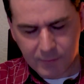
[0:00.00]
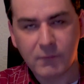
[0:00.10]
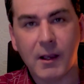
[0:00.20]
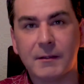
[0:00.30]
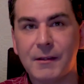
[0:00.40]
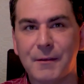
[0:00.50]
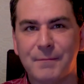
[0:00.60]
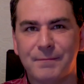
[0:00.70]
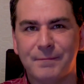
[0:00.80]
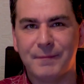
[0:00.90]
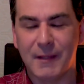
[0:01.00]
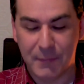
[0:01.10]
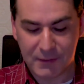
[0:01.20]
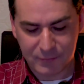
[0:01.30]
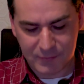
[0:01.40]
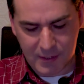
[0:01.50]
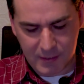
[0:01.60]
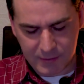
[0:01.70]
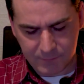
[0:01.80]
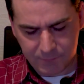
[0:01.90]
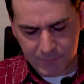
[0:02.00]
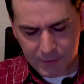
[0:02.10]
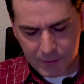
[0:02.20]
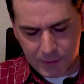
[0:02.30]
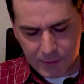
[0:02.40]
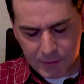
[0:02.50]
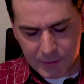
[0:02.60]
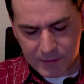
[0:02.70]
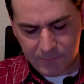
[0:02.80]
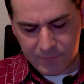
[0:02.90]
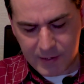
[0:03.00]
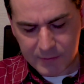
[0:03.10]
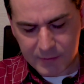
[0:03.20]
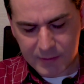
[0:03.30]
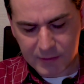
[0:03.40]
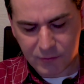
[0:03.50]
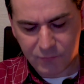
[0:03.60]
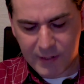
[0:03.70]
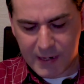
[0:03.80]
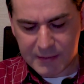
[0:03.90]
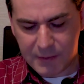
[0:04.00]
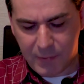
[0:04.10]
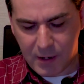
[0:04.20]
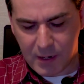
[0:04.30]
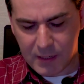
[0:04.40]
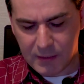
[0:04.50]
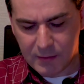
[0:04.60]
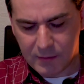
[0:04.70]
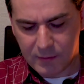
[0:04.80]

Right, so the pixel size, 7,680 by